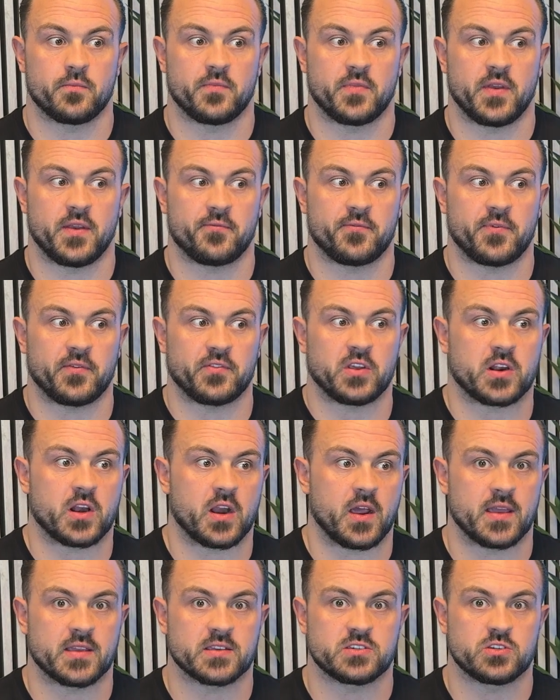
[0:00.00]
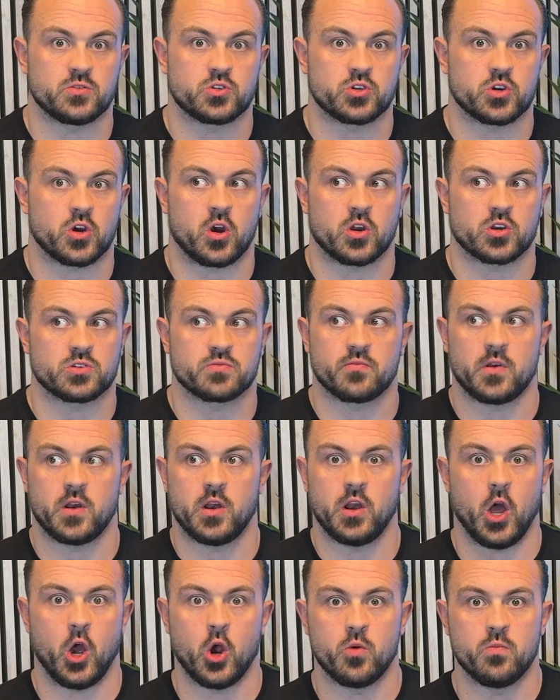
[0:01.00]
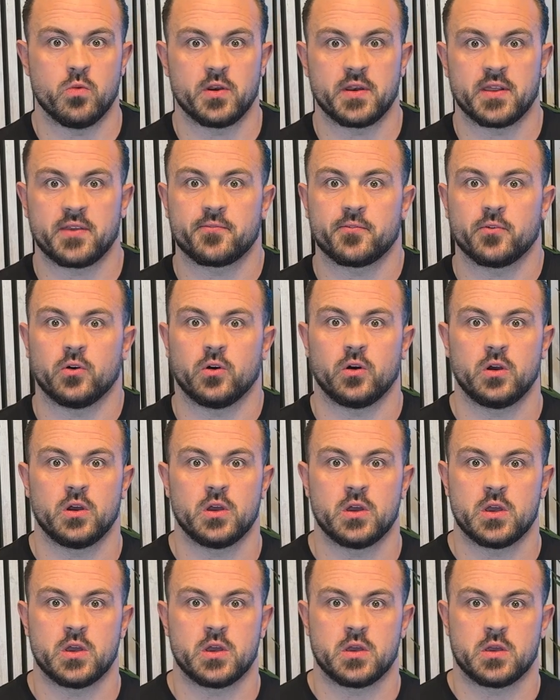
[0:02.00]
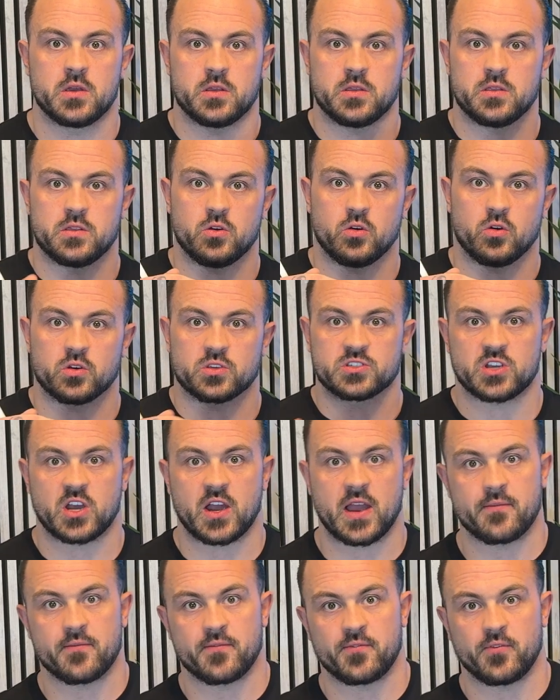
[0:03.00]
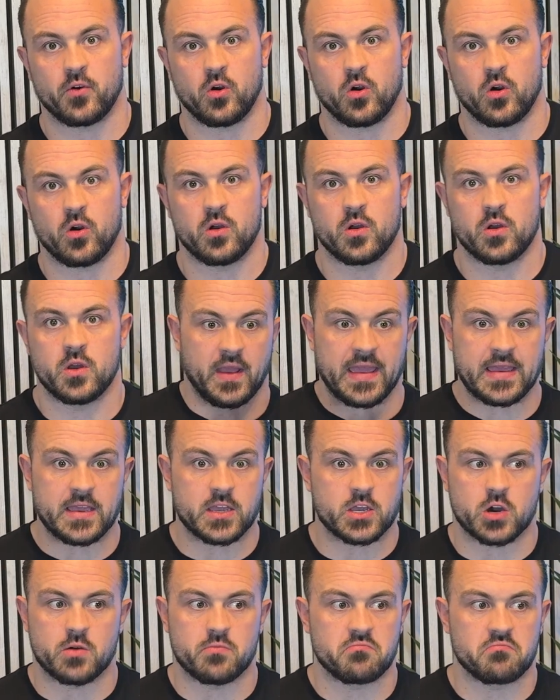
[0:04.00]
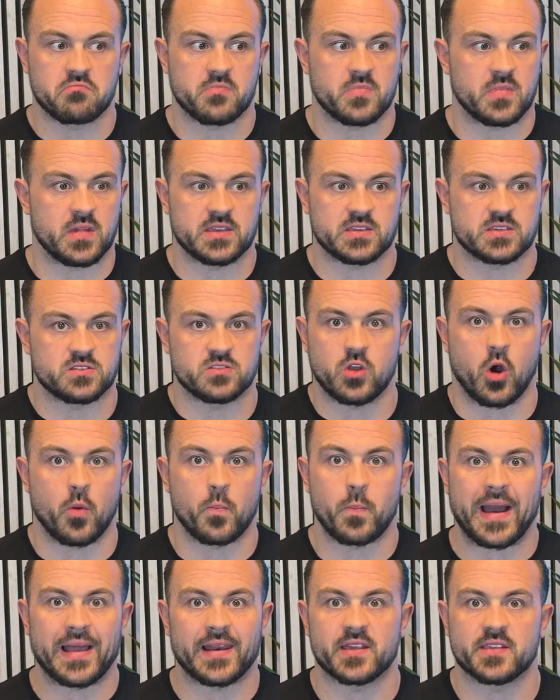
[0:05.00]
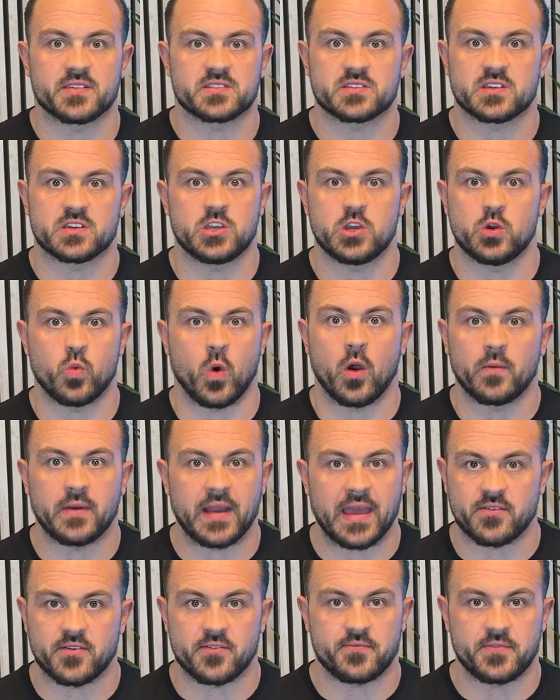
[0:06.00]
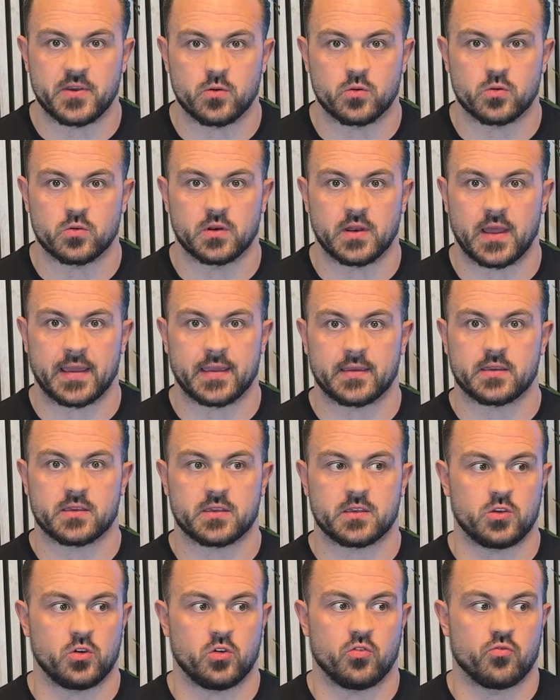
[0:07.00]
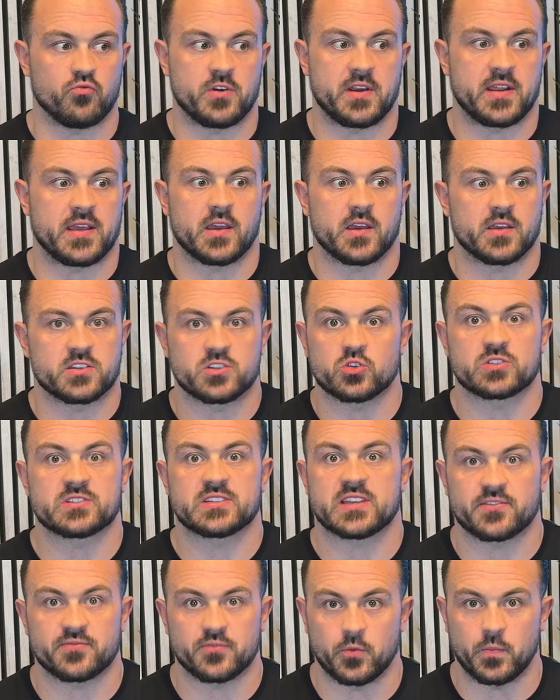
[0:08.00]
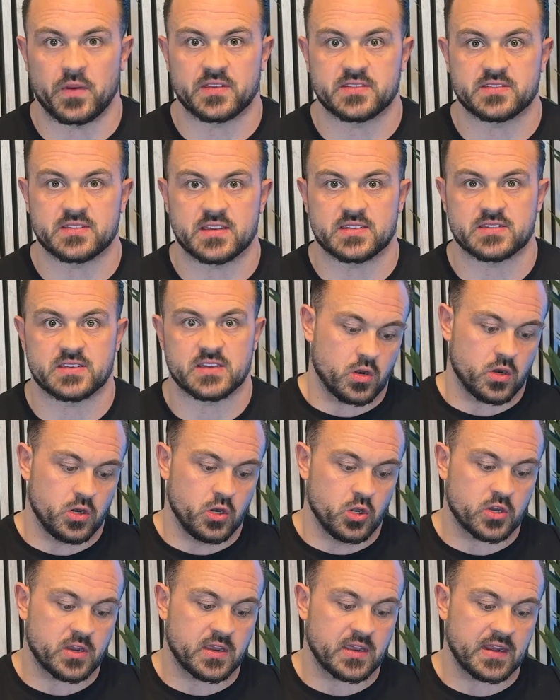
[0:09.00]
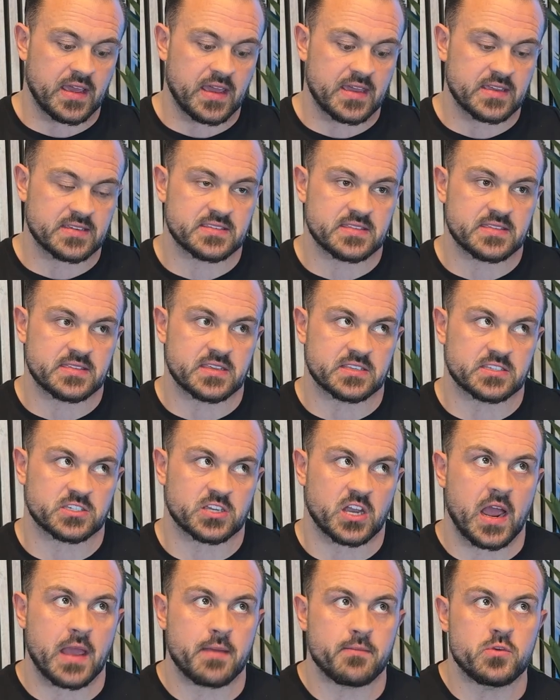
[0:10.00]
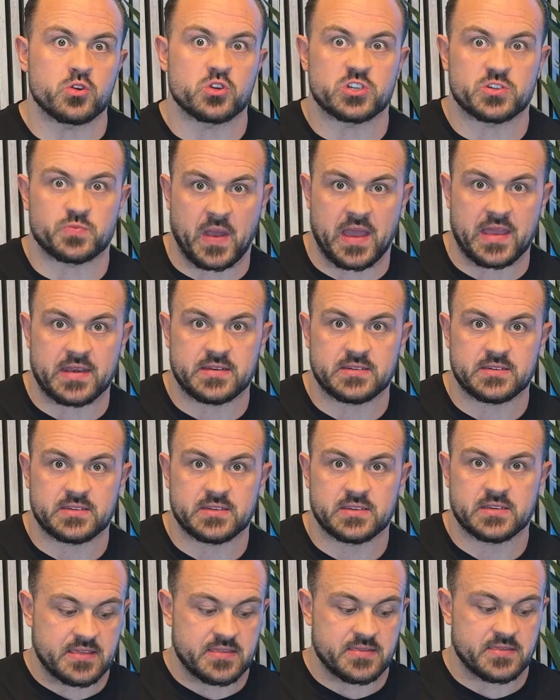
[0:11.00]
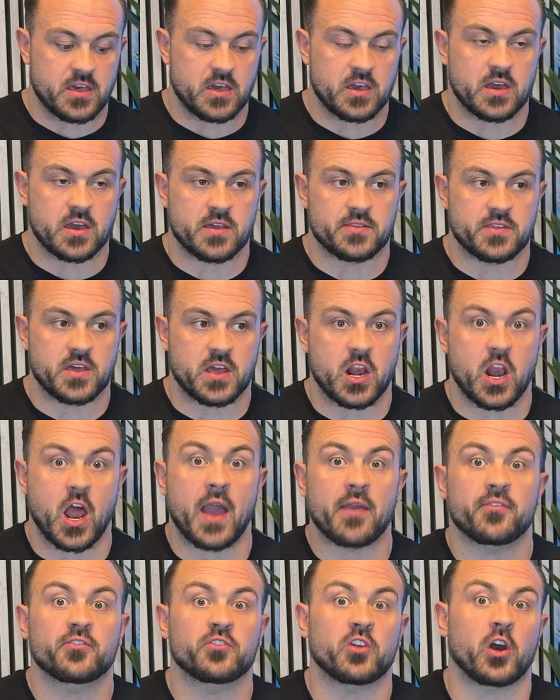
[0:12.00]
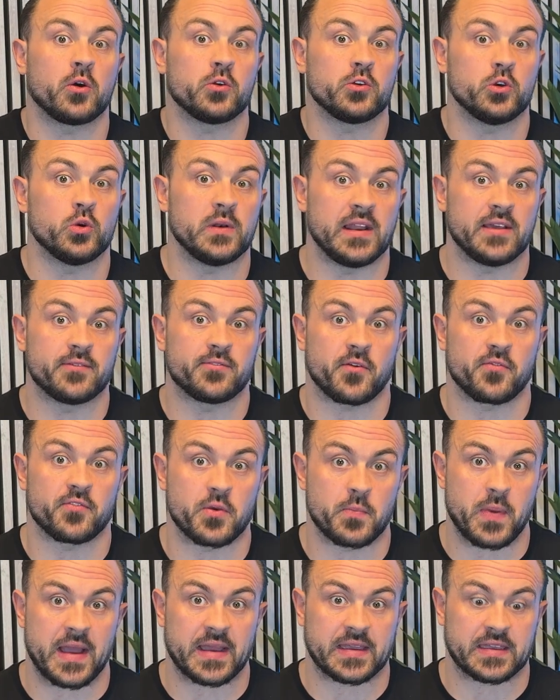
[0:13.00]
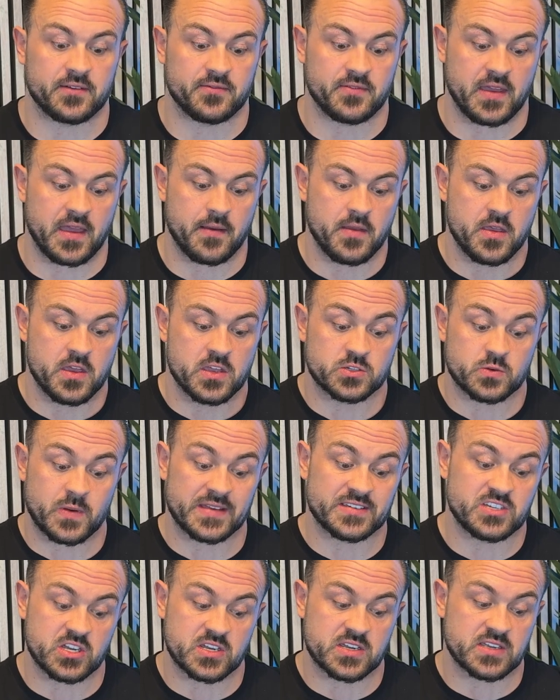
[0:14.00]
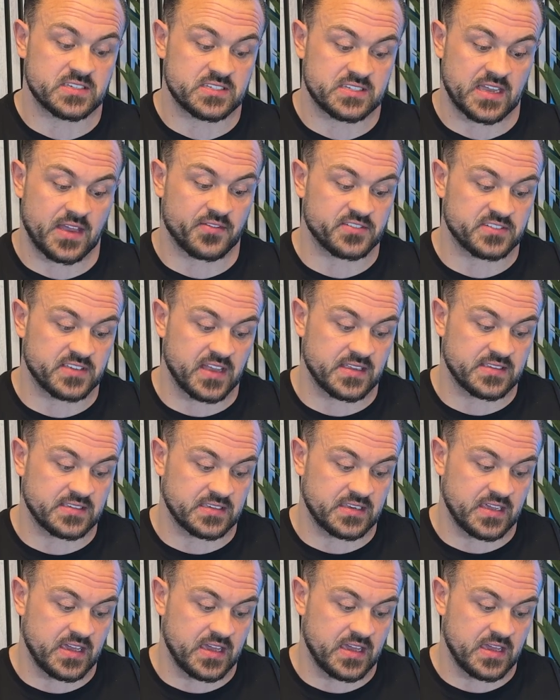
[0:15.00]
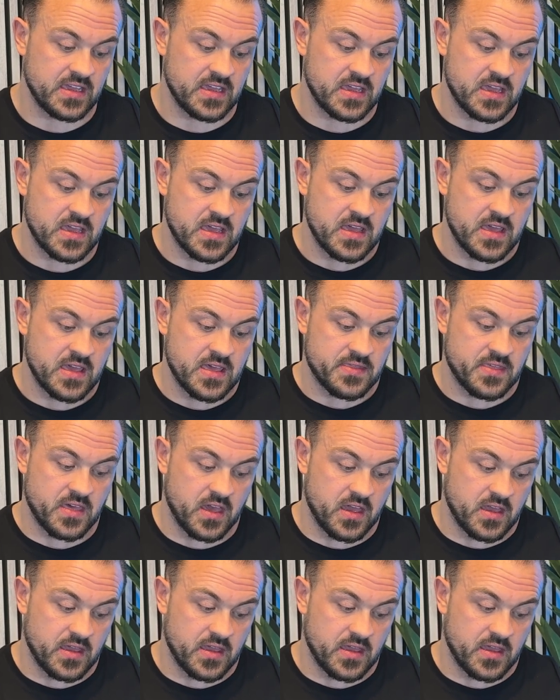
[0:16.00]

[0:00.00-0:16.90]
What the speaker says: If 50 clients you charge low money for, your time for income is not balanced and you won't ever feel like you're running a successful business. Look at it as the time you spend, the lifestyle you live off the back of it. So as you can see, I've stated here that